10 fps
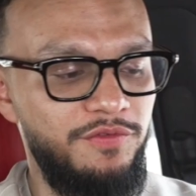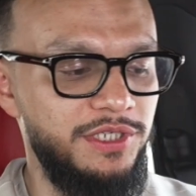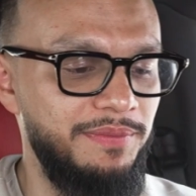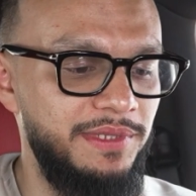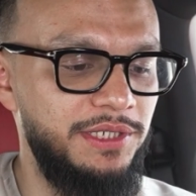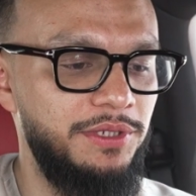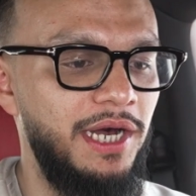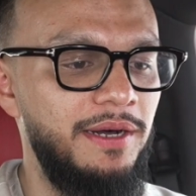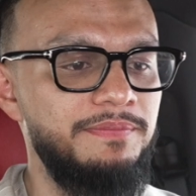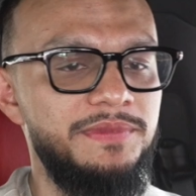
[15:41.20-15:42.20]
for something to
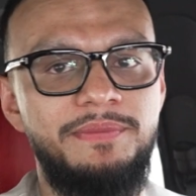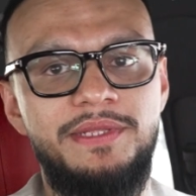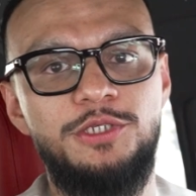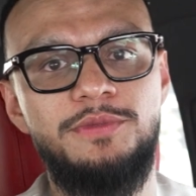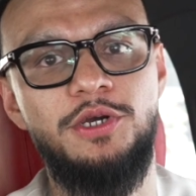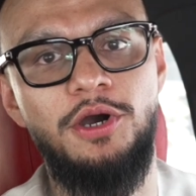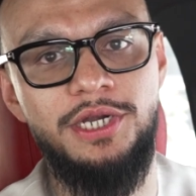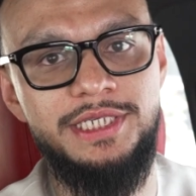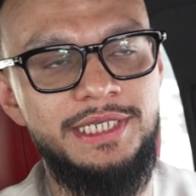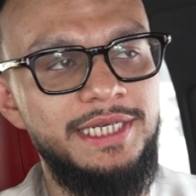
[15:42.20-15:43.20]
come, something to be
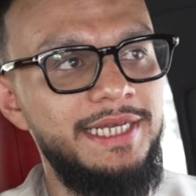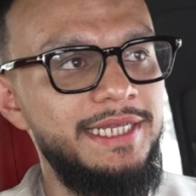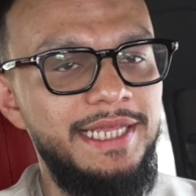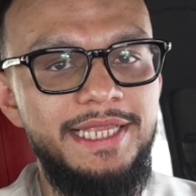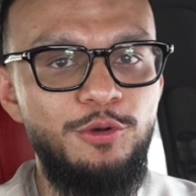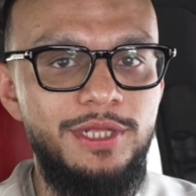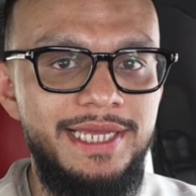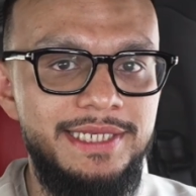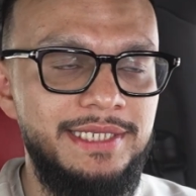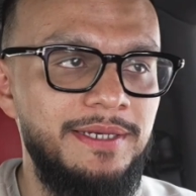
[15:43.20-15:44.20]
caught, then they will
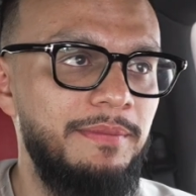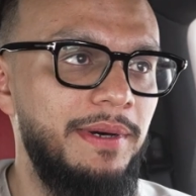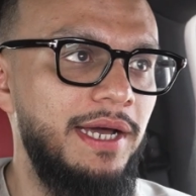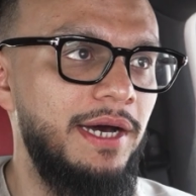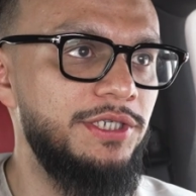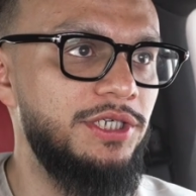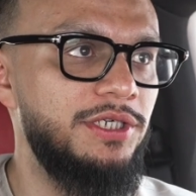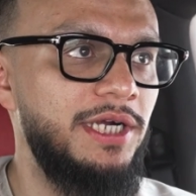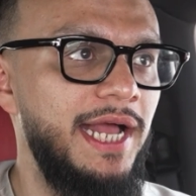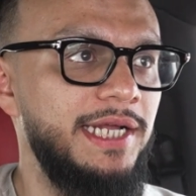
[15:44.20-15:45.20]
eat. But a
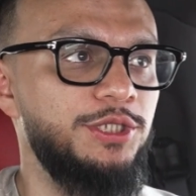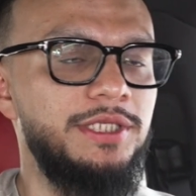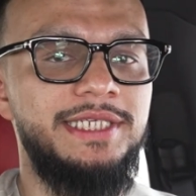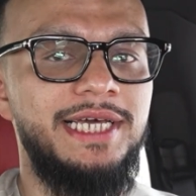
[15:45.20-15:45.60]
hunter actually